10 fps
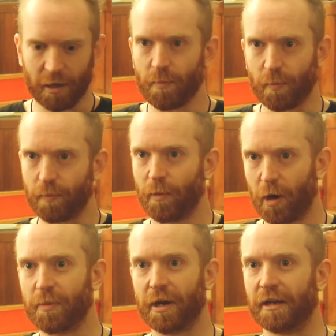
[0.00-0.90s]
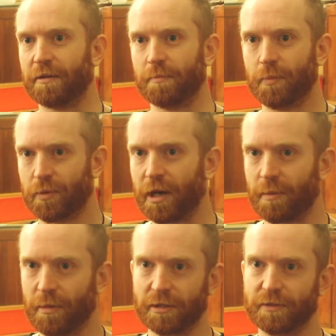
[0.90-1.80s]
I'm operating at pretty
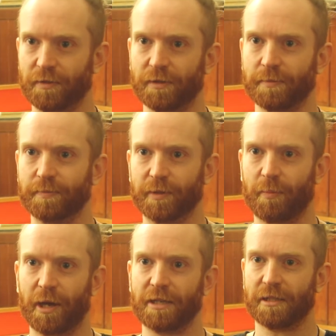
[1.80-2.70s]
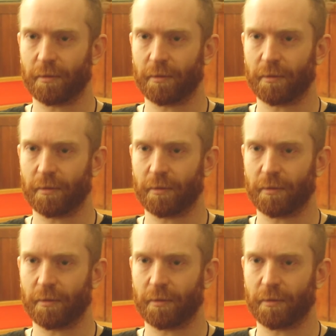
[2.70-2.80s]
much full capacity.